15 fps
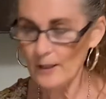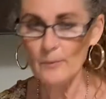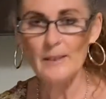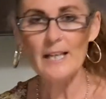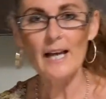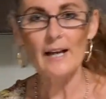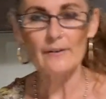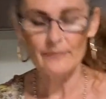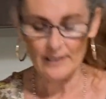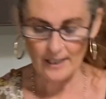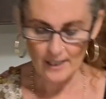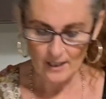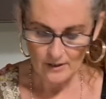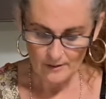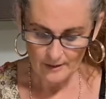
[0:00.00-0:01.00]
we have
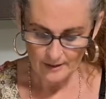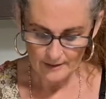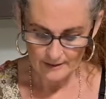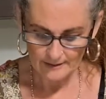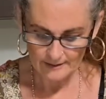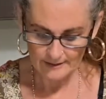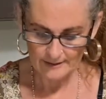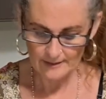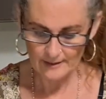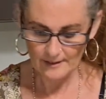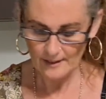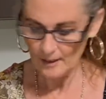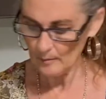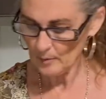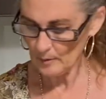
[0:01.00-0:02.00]
our
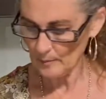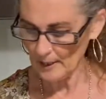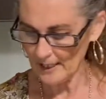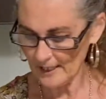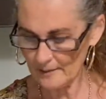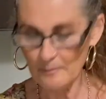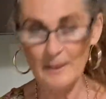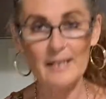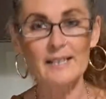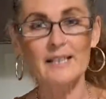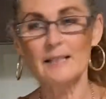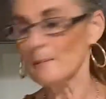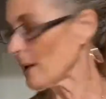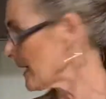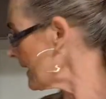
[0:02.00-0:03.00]
prepared
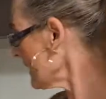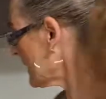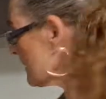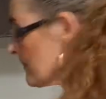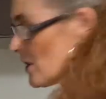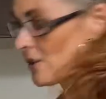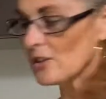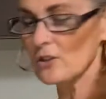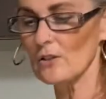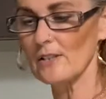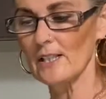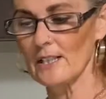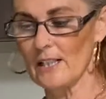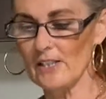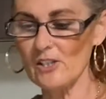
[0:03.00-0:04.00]
baking pan. I'm just
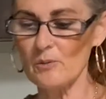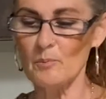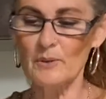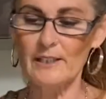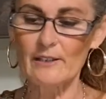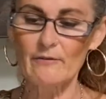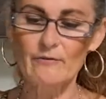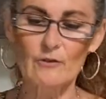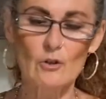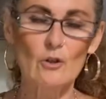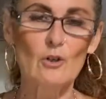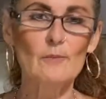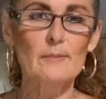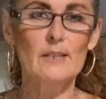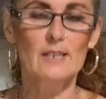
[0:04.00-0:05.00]
using a spring
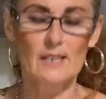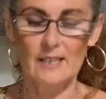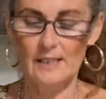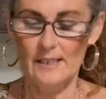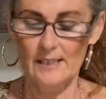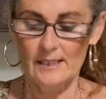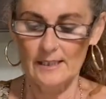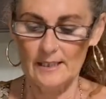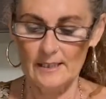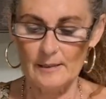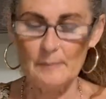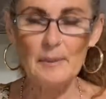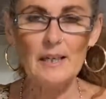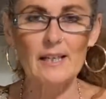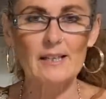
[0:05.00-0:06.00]
form
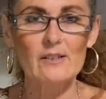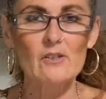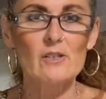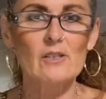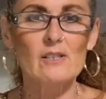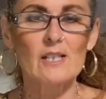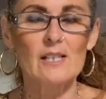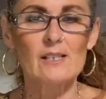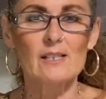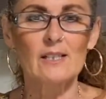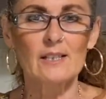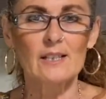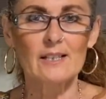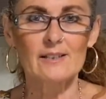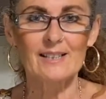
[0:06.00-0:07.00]
pan because it's easier
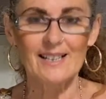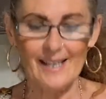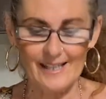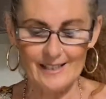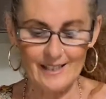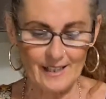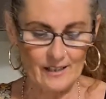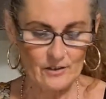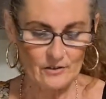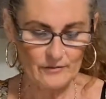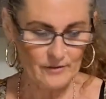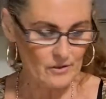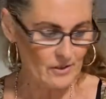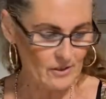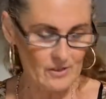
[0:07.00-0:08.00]
to get the cake out of,
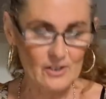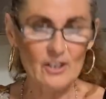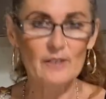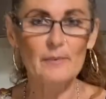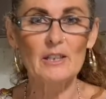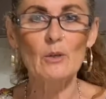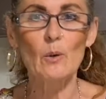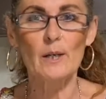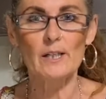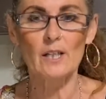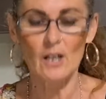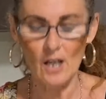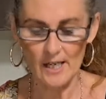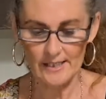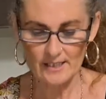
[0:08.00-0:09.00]
because this is going to be quite a
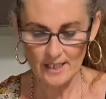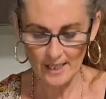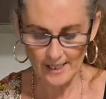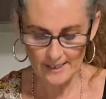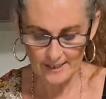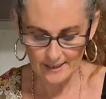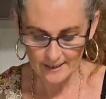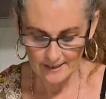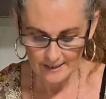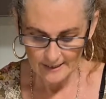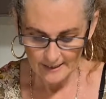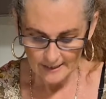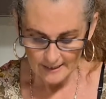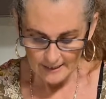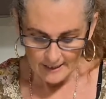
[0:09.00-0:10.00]
light cake.
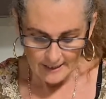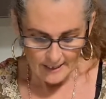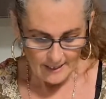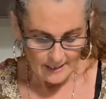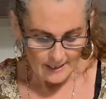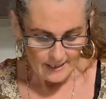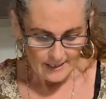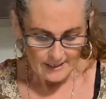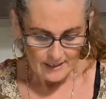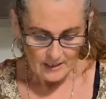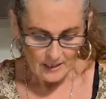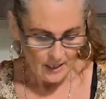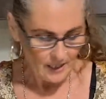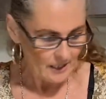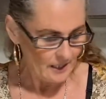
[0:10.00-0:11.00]
And
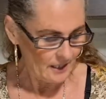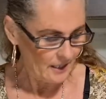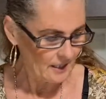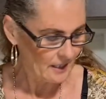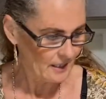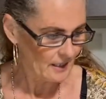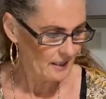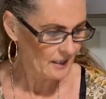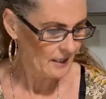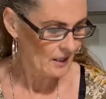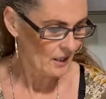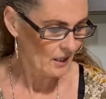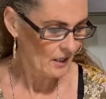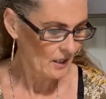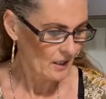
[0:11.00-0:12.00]

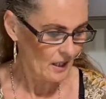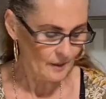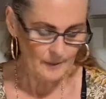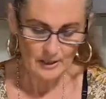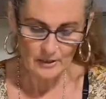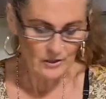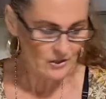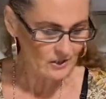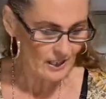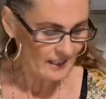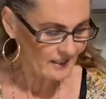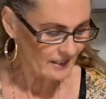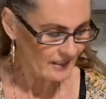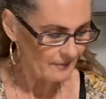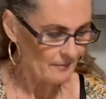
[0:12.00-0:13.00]
I'm going to just
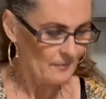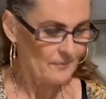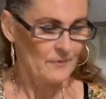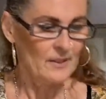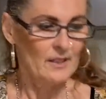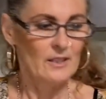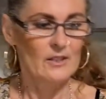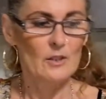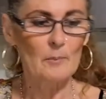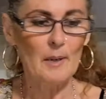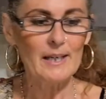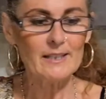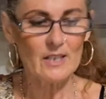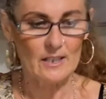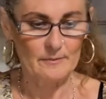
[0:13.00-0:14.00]
add the
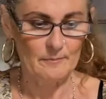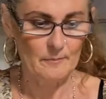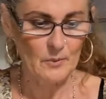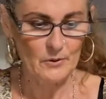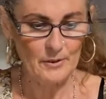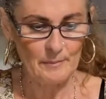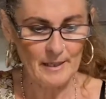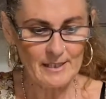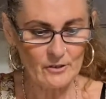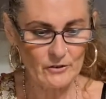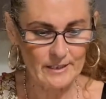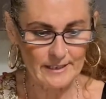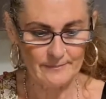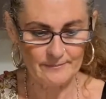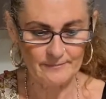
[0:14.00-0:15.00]
batter, put the batter in.